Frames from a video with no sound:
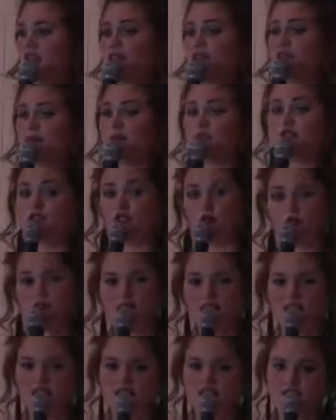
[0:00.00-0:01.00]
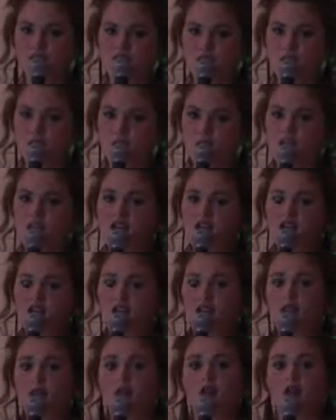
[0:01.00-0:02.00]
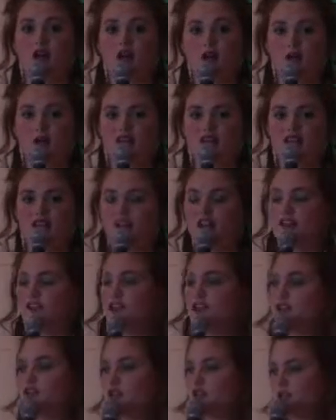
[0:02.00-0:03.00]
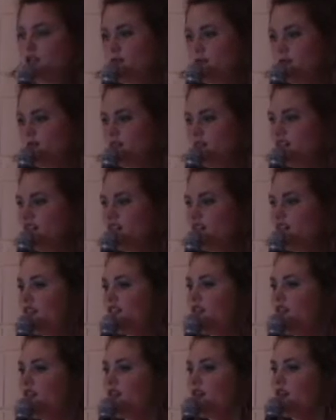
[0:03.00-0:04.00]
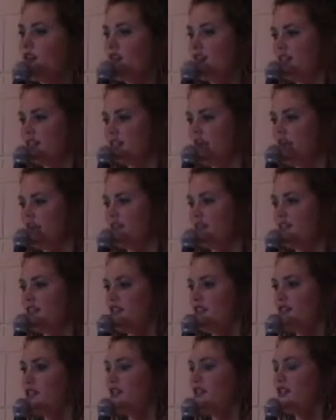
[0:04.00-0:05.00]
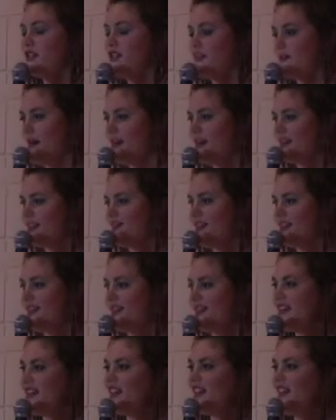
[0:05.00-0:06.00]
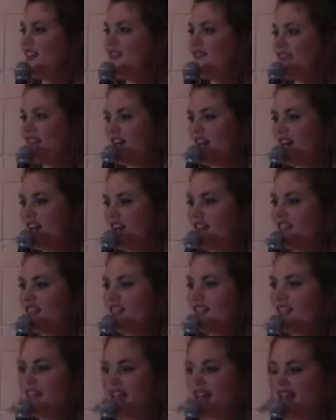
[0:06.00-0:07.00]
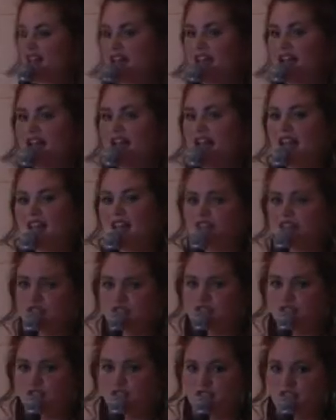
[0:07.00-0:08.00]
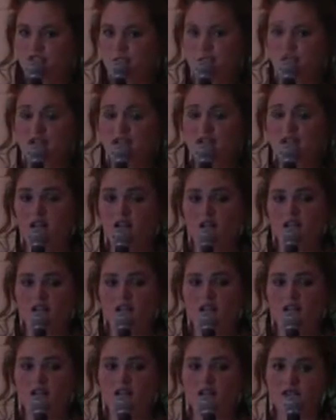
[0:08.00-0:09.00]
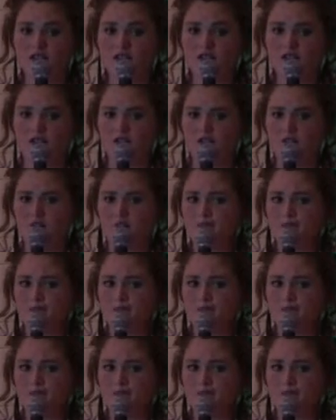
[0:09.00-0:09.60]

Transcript: And I'm so glad to know that I will always have trustworthiness, respect, responsibility, fairness, caring, and citizenship to help me along the way.